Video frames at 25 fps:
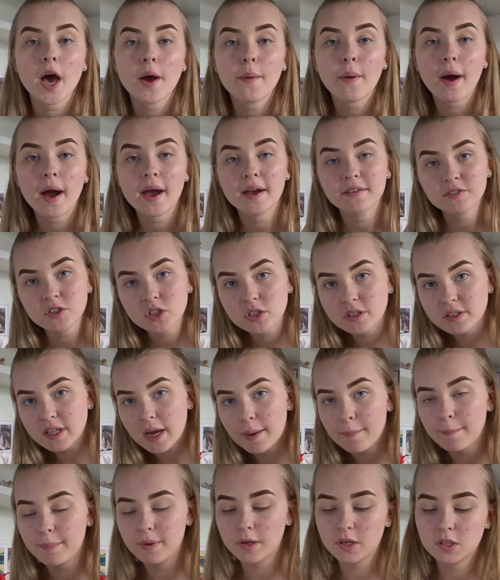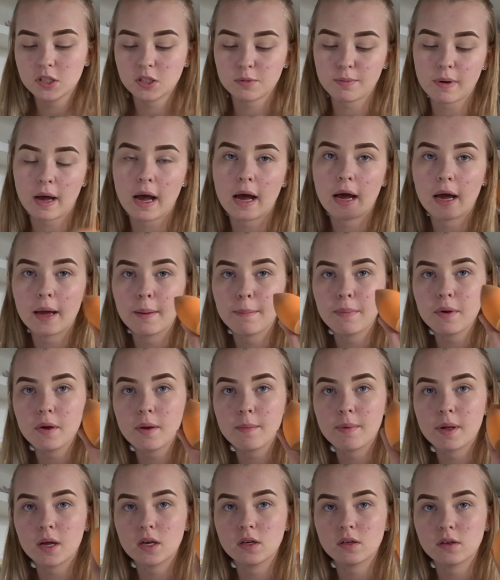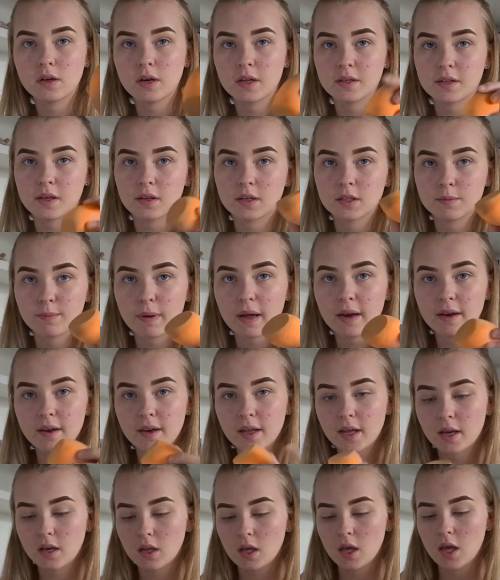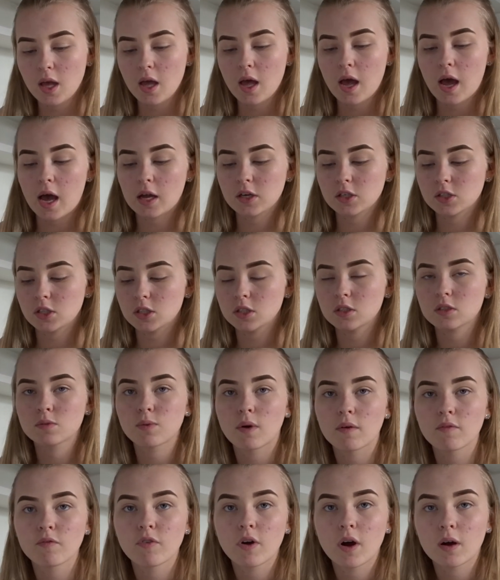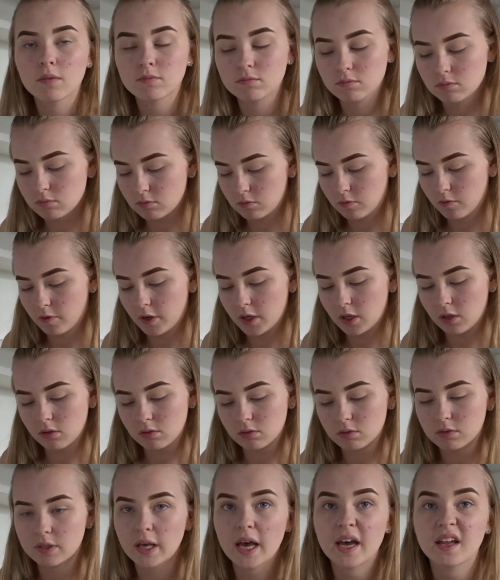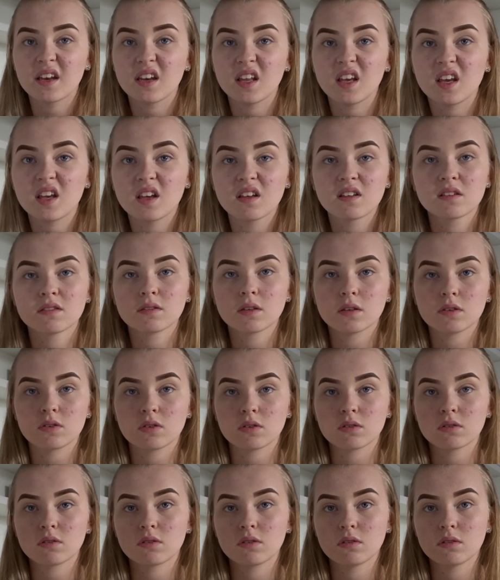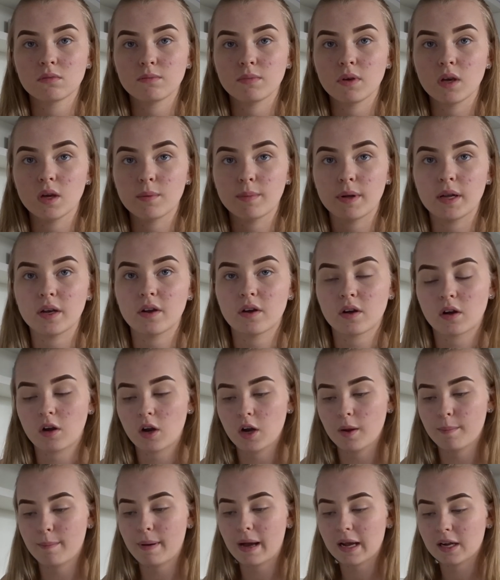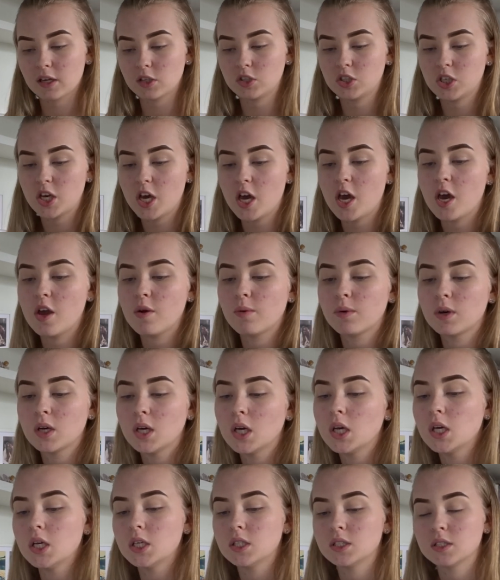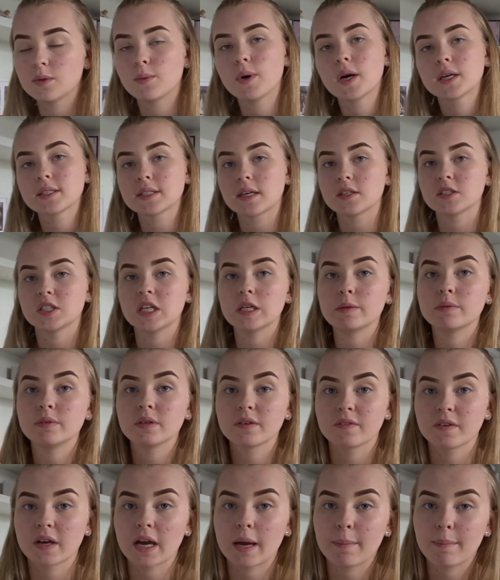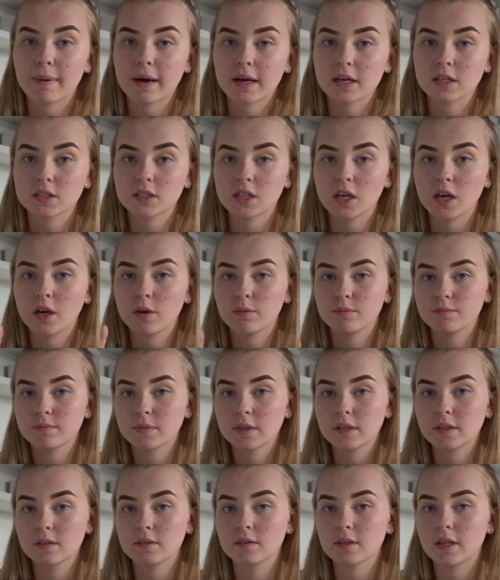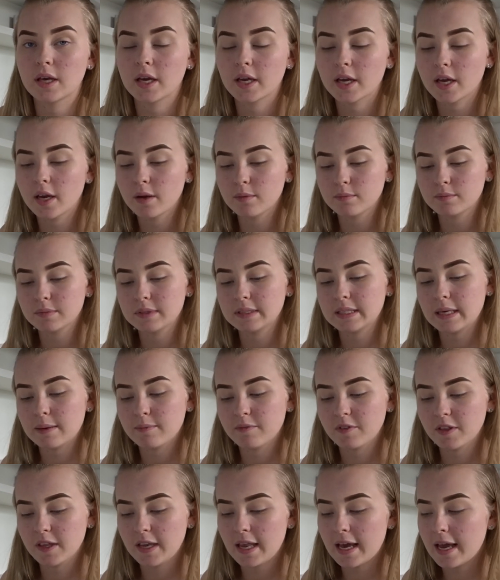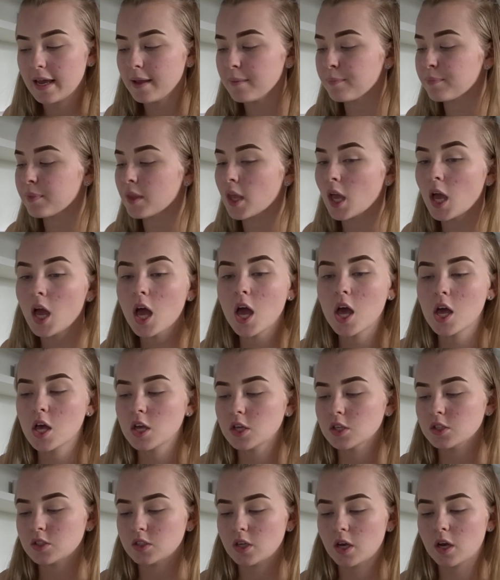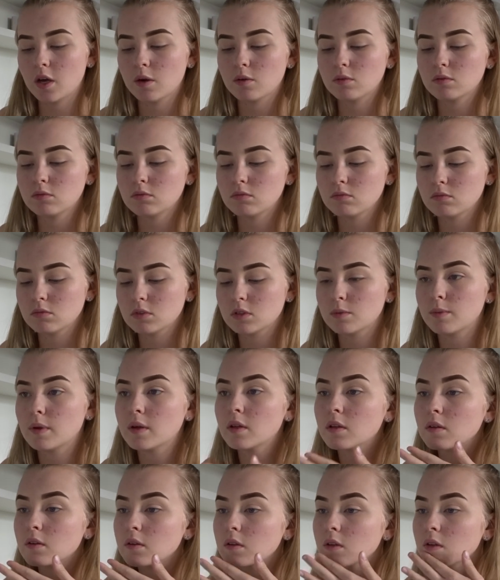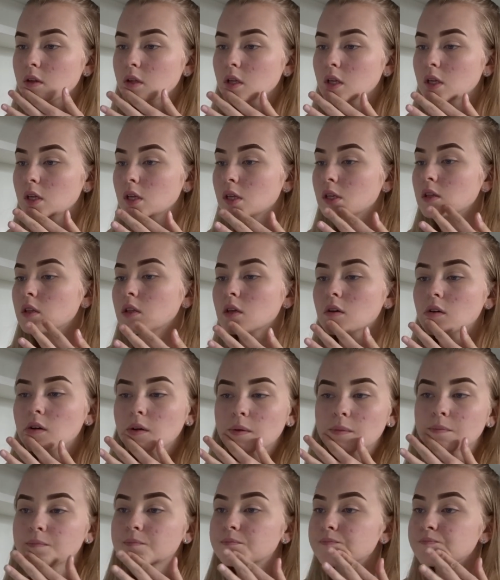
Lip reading: I have just dampened my beauty blender and it's expanded. I just used one from Real Techniques. It's just beauty blender. I got a pack of two. It works out cheaper if you get a pack of two. There you go, tip for the day. So, right.